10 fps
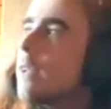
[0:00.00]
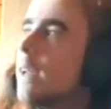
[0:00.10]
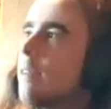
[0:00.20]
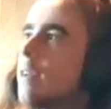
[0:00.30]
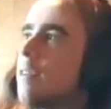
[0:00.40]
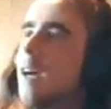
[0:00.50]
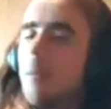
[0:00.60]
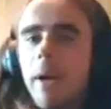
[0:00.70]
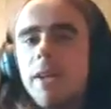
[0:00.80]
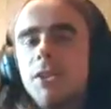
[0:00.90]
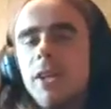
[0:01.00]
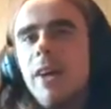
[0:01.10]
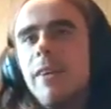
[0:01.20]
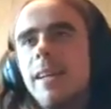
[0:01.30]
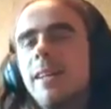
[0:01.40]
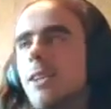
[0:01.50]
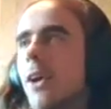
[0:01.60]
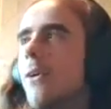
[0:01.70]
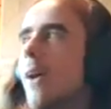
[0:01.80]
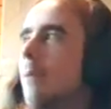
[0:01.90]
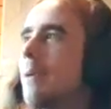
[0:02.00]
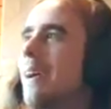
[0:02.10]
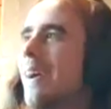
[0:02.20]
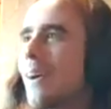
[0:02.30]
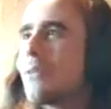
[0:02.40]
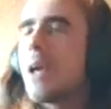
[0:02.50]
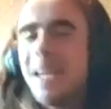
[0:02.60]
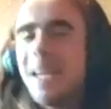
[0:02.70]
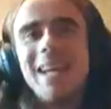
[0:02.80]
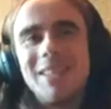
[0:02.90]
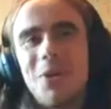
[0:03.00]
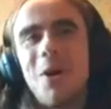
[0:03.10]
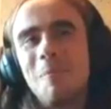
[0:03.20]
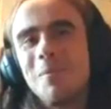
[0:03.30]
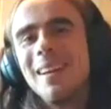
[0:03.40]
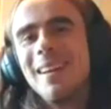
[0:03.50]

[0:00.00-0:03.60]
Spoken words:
the level of how buggered you are, really. So any time,